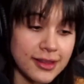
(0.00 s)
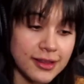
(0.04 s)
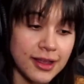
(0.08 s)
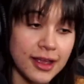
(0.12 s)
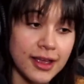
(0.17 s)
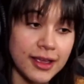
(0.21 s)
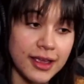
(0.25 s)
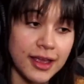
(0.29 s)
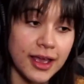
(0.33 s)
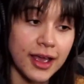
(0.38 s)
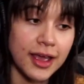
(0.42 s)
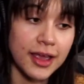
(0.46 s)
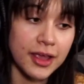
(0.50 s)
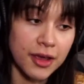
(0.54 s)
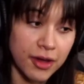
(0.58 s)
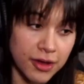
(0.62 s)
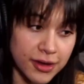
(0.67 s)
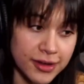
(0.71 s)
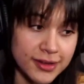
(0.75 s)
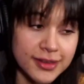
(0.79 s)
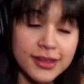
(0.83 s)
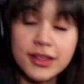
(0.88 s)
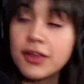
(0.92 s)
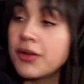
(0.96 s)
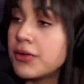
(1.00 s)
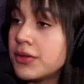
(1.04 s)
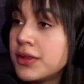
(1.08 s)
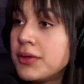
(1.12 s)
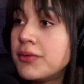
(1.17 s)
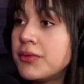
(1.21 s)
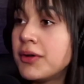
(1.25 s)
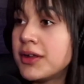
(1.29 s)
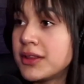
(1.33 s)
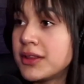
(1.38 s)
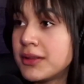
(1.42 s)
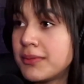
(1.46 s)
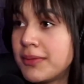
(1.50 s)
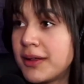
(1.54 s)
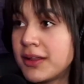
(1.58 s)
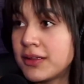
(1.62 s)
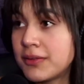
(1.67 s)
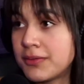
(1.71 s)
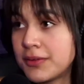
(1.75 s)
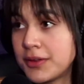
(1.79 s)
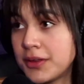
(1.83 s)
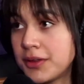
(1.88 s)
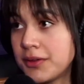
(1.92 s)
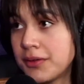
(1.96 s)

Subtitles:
I honestly only want the best for you.